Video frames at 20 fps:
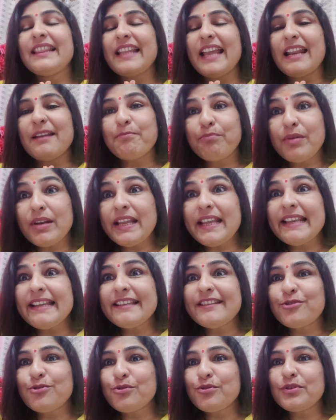then
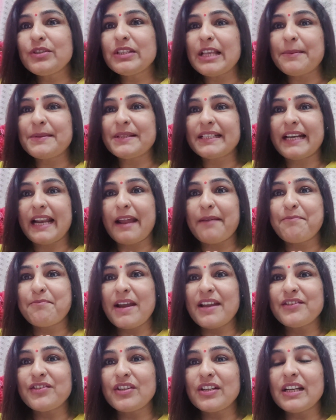please do subscribe
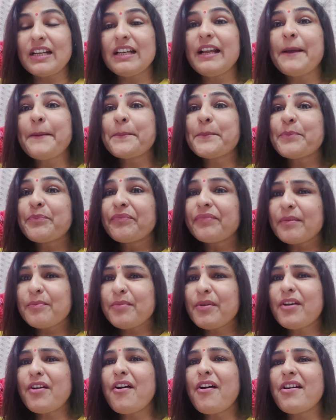my channel,
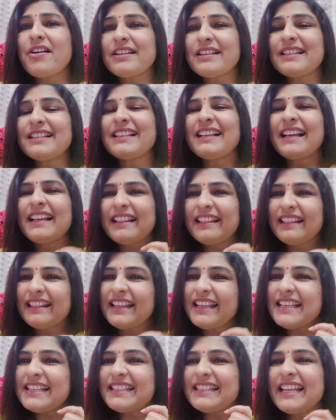because
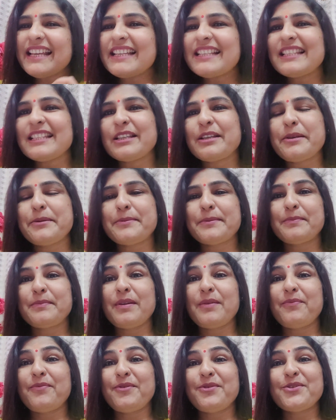these things gives
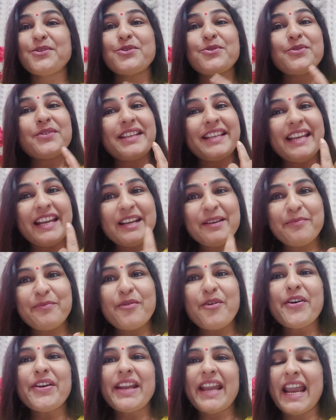me boost to create
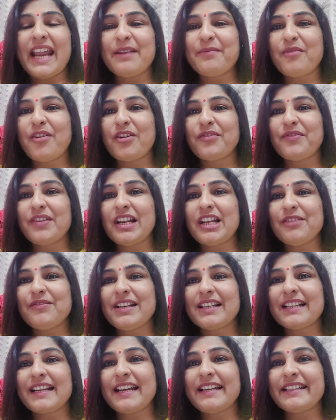more and more
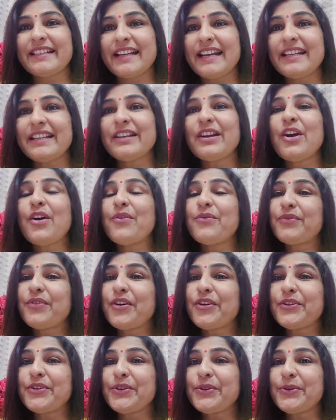valuable content
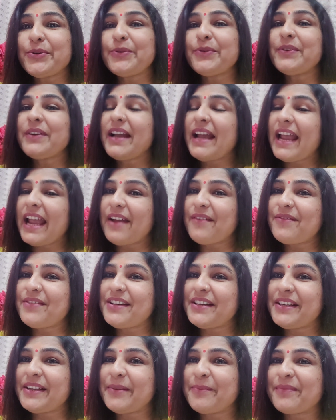for you
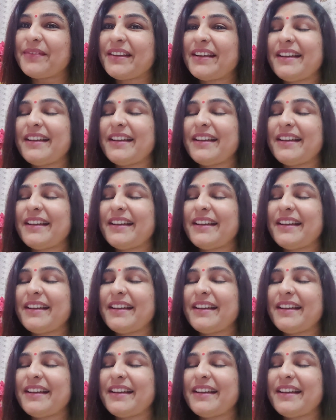every day.